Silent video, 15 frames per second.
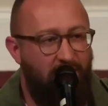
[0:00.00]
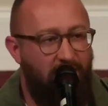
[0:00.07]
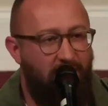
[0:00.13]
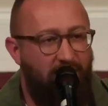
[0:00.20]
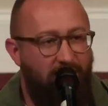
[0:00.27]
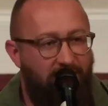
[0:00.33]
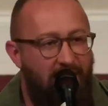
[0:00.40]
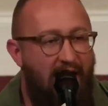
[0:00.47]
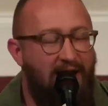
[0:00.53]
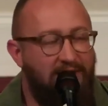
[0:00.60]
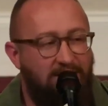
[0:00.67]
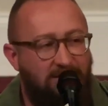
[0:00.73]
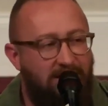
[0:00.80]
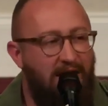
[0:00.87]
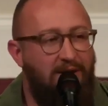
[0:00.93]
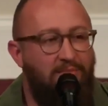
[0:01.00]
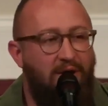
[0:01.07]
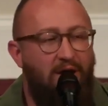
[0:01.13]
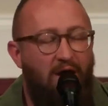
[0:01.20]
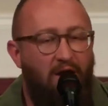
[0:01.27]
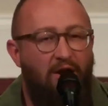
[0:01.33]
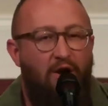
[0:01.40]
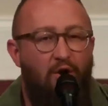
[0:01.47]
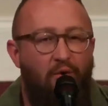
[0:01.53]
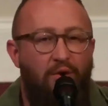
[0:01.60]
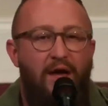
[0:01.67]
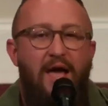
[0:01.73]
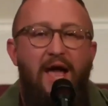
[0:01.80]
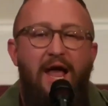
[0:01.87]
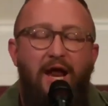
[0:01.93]
That statement alone
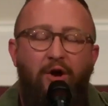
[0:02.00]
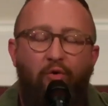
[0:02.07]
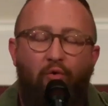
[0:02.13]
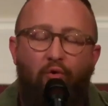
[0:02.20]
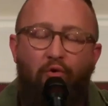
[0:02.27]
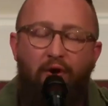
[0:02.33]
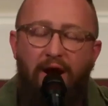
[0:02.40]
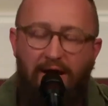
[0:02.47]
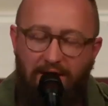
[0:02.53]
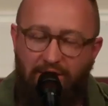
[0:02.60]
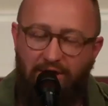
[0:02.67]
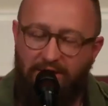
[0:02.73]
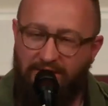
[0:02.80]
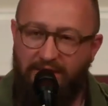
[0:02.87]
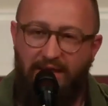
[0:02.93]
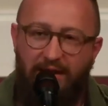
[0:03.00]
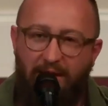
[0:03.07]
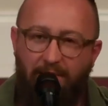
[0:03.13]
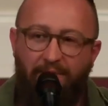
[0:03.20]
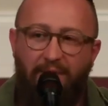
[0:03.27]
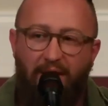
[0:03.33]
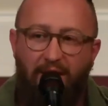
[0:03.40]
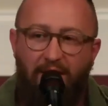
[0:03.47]
enrages them.